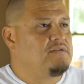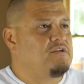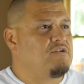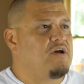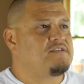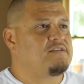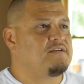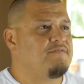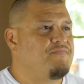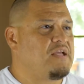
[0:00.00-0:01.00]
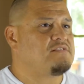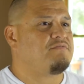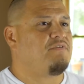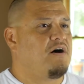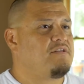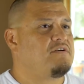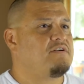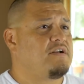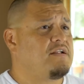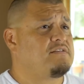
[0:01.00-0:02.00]
As a father
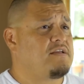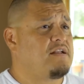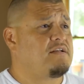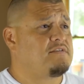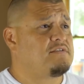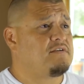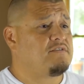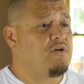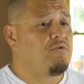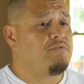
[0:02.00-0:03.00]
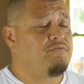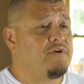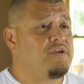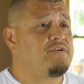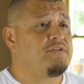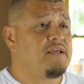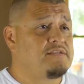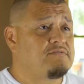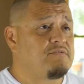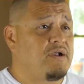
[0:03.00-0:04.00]
and as the only figure
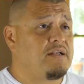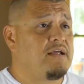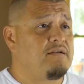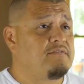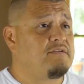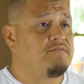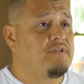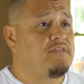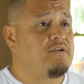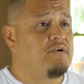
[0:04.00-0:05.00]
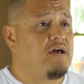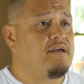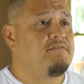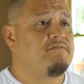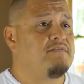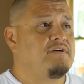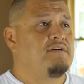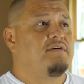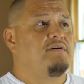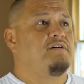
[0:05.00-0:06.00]
that's right now in their life,
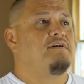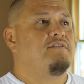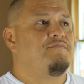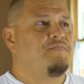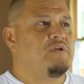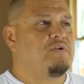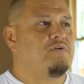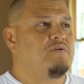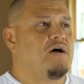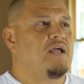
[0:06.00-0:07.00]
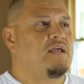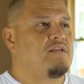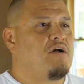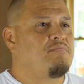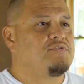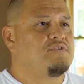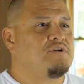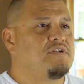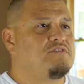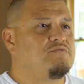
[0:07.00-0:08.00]
I get the
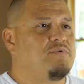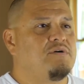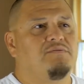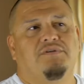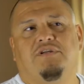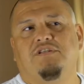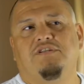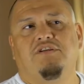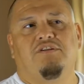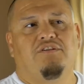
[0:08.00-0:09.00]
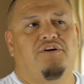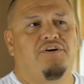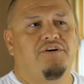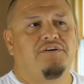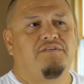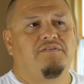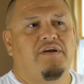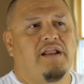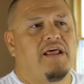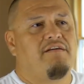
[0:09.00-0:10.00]
opportunity to be able to continue to learn
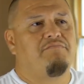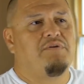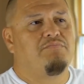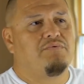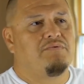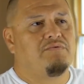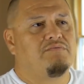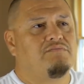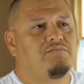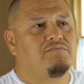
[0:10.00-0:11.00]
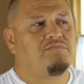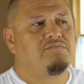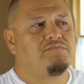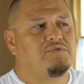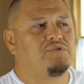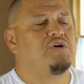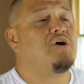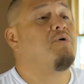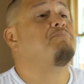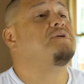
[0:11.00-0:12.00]
and have people to
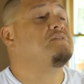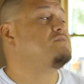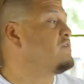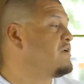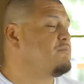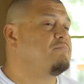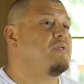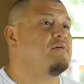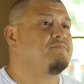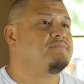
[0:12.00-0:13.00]
help me to help them.